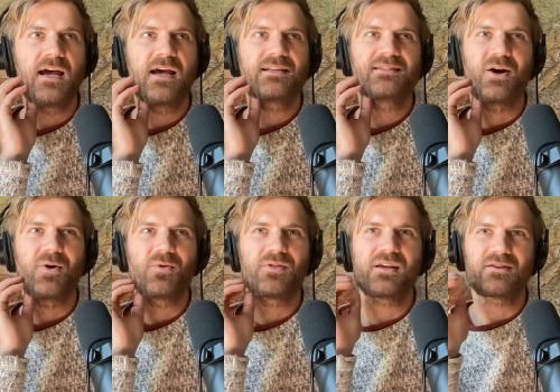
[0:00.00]

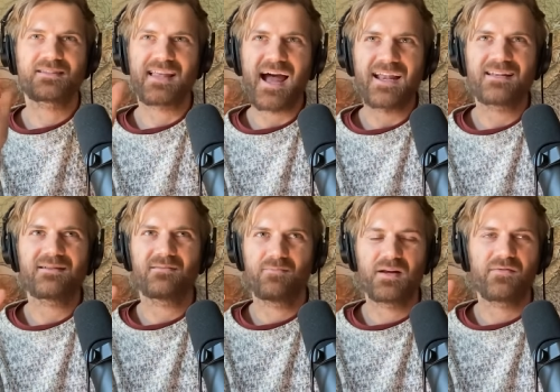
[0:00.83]
so there's that
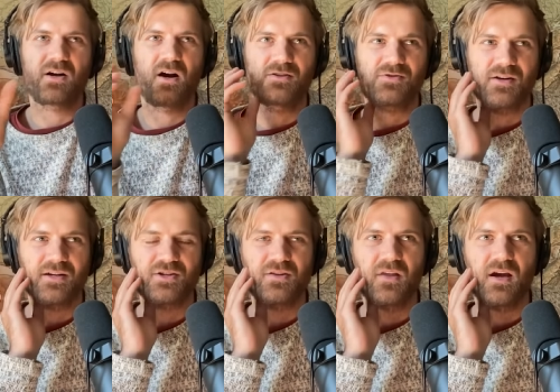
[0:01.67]
bit of a
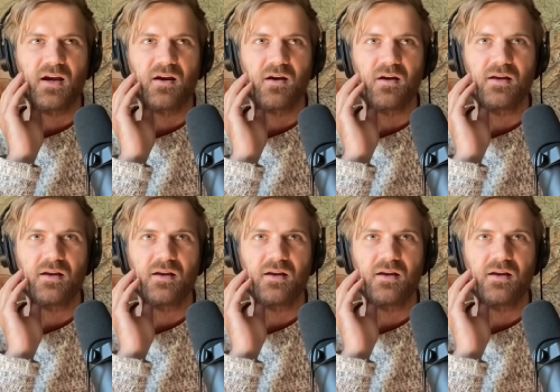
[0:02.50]
contradiction there.